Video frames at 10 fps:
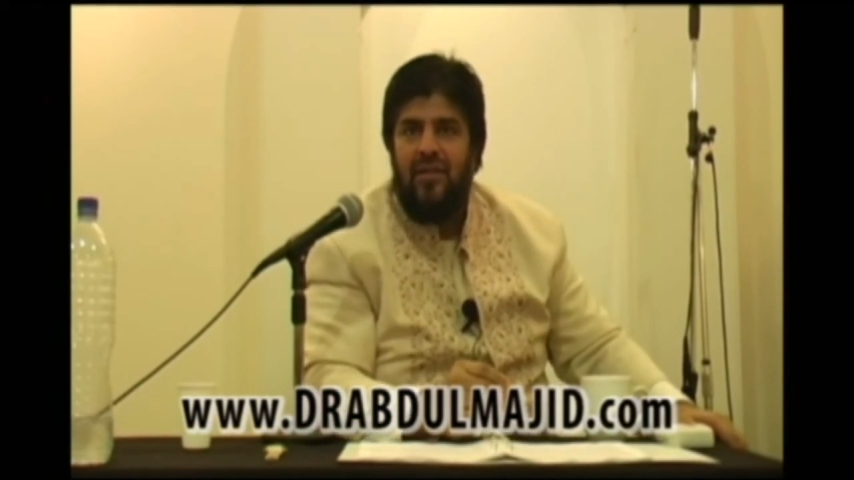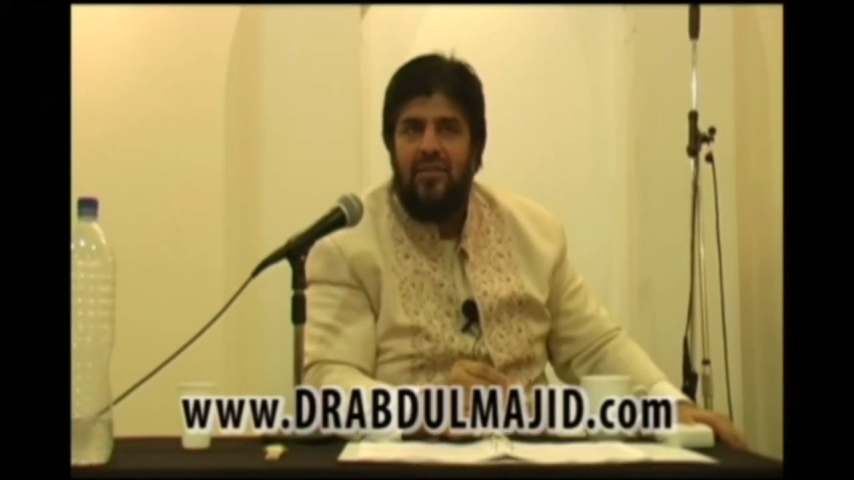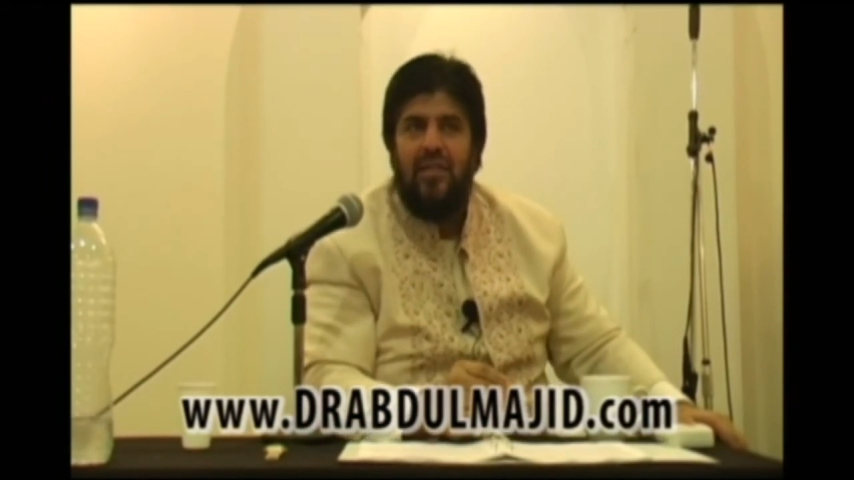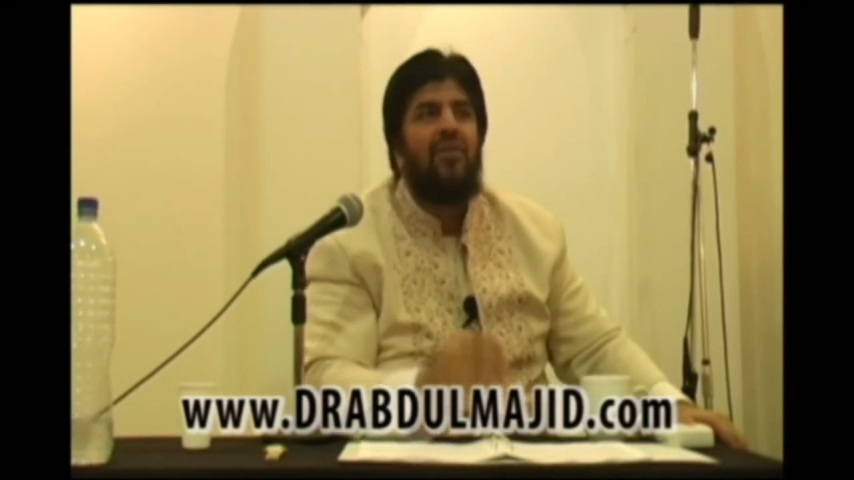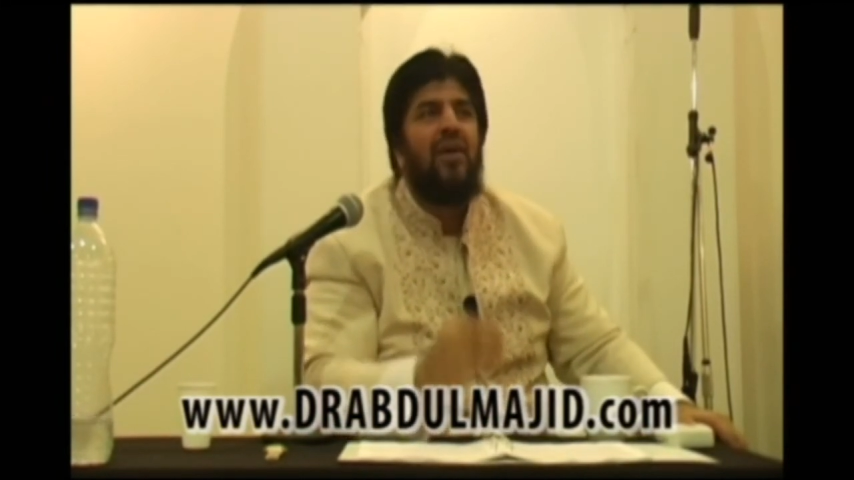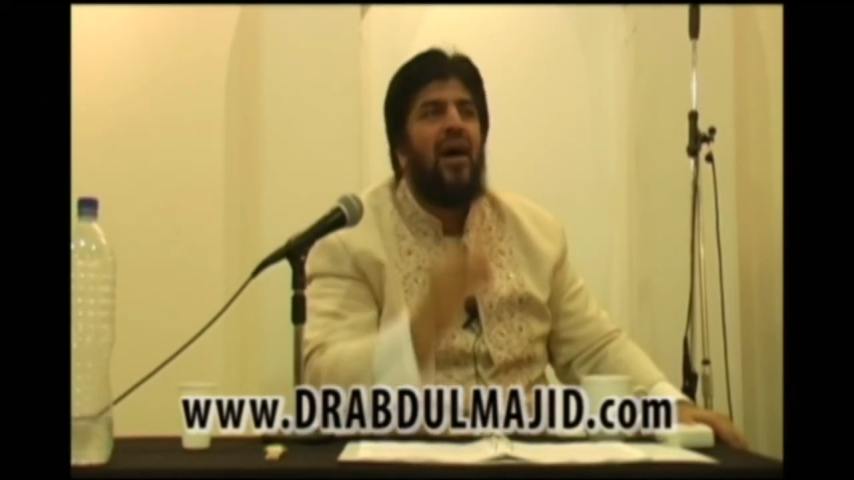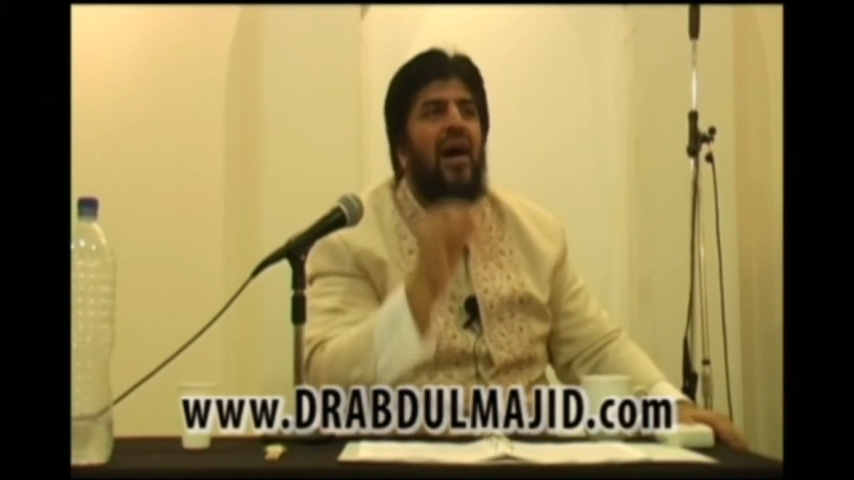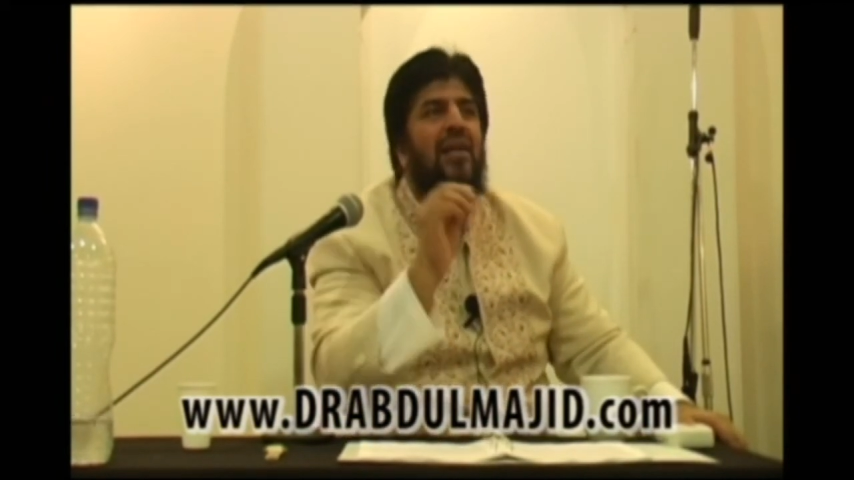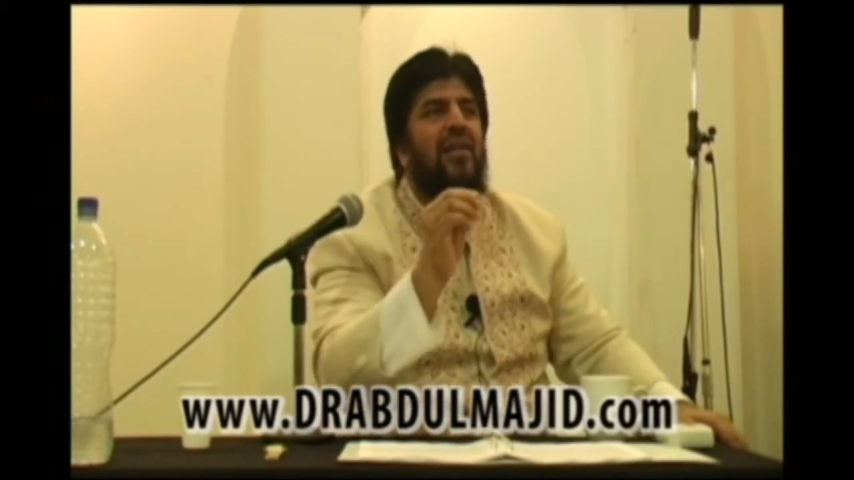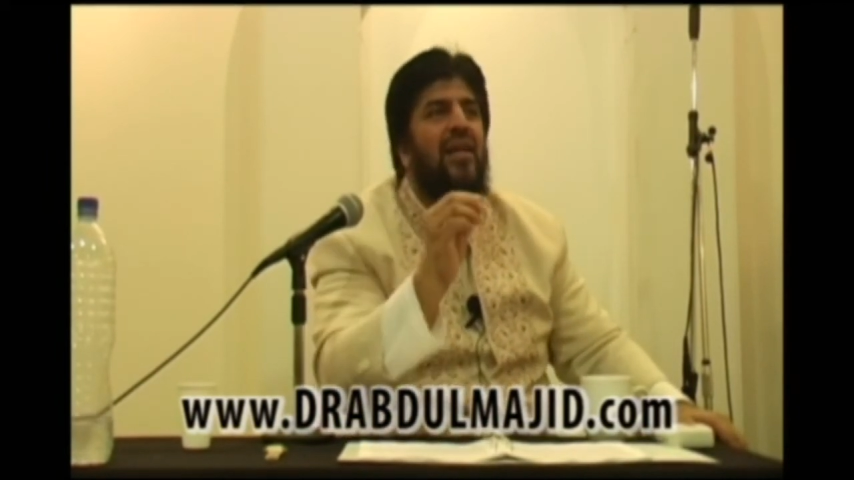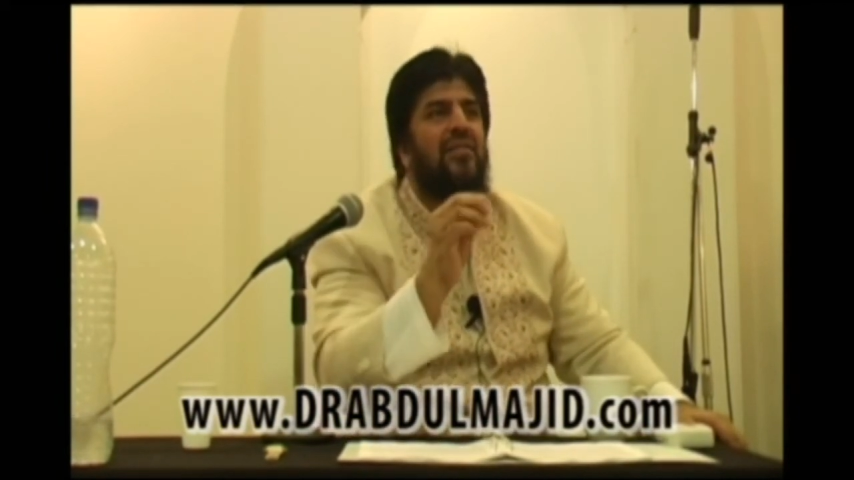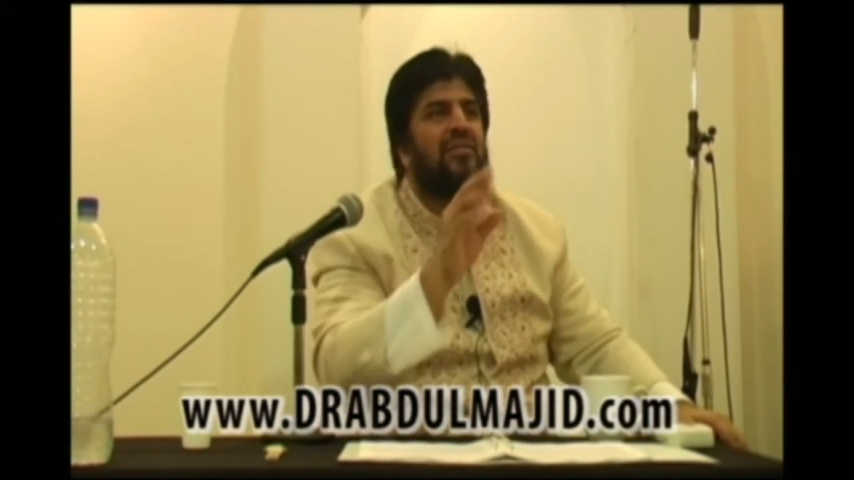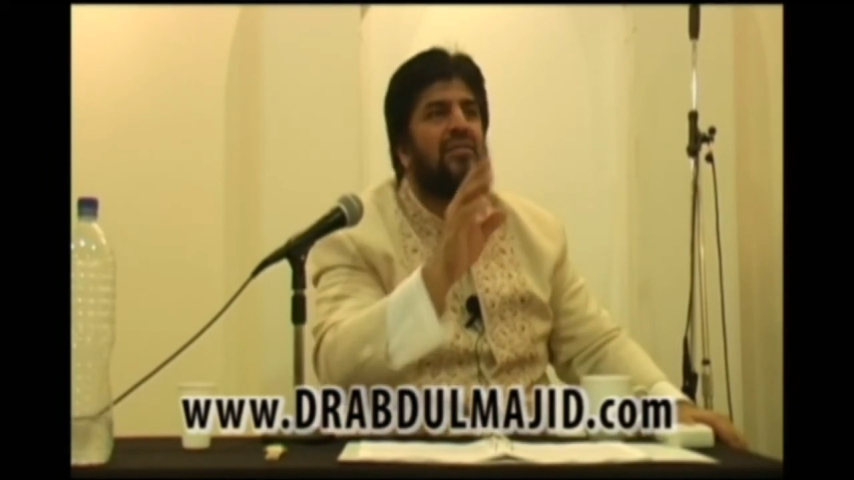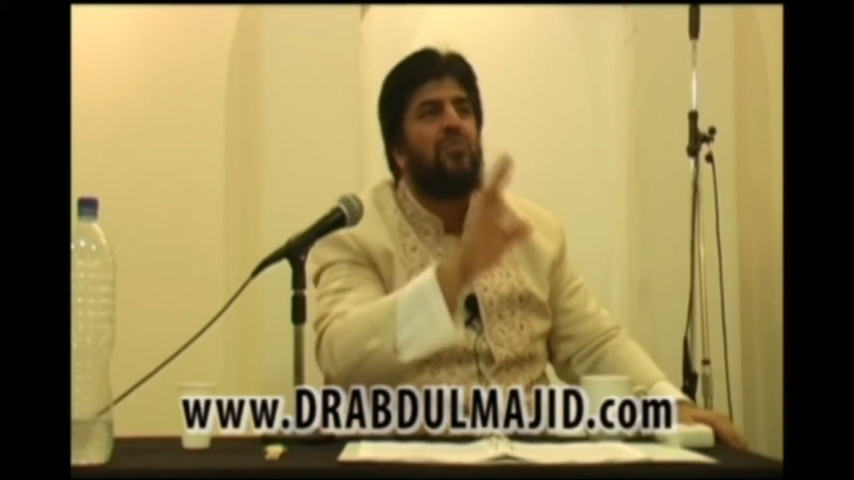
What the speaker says: They were heartless,